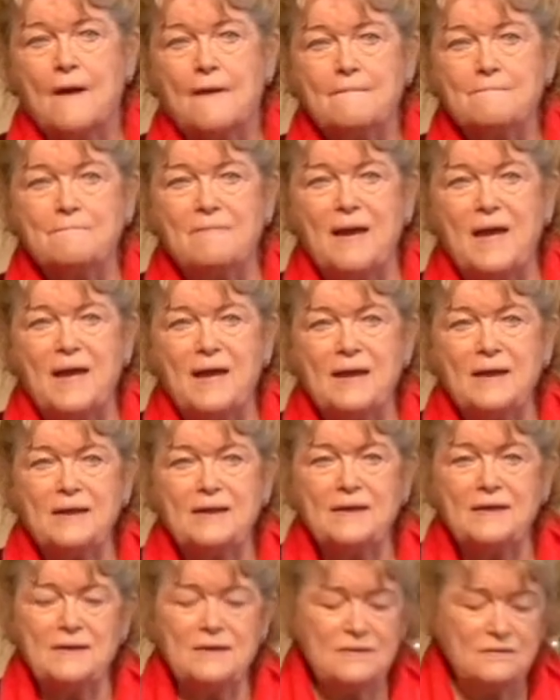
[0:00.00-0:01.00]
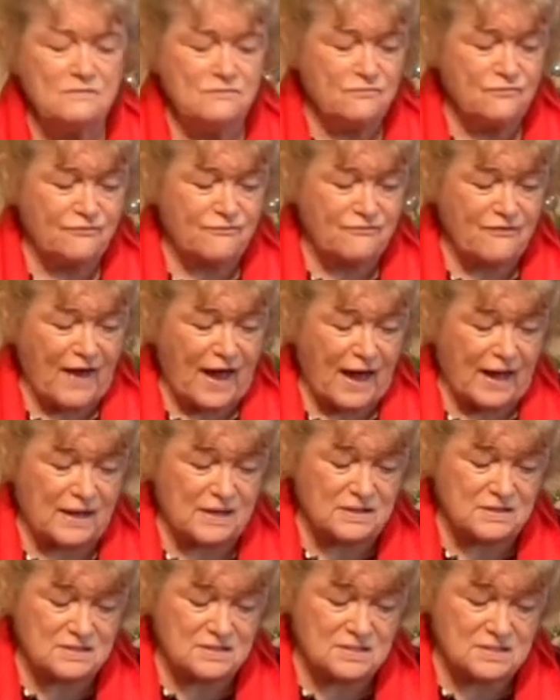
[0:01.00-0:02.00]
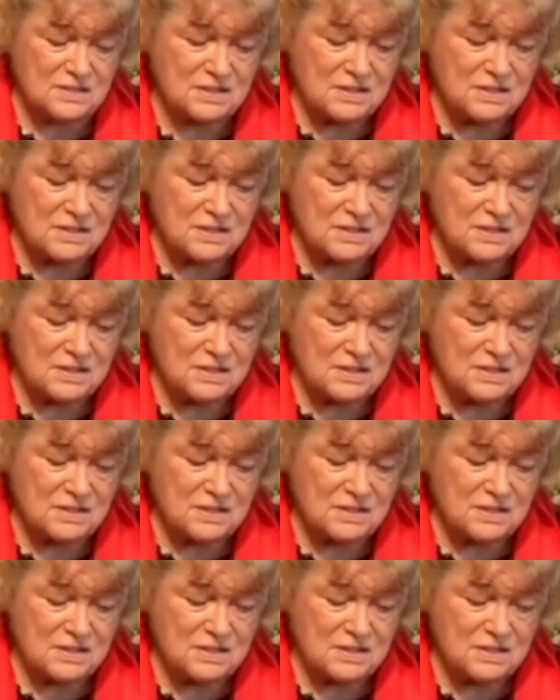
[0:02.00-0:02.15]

may, in fact,